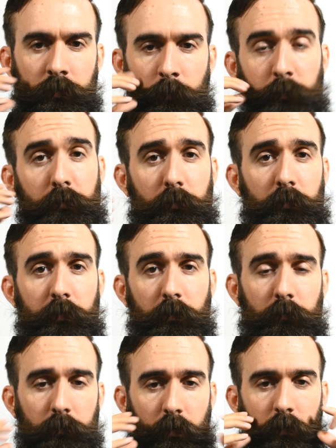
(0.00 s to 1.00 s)
which is a good thing.
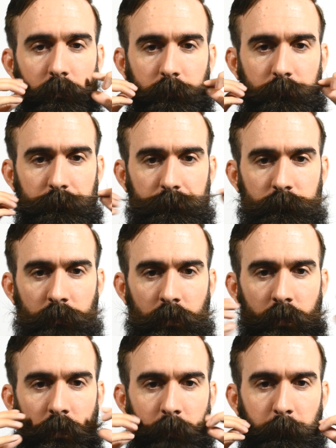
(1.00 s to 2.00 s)

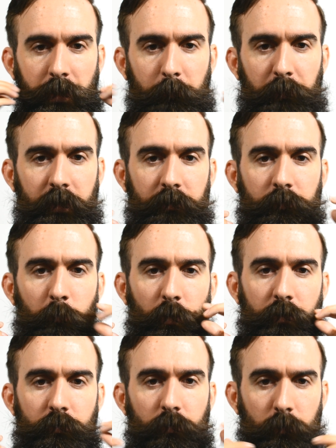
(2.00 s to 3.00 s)
But I can bring it into more
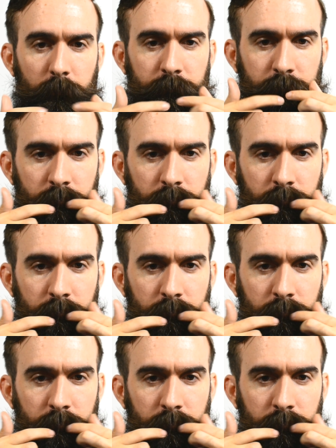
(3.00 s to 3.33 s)
control.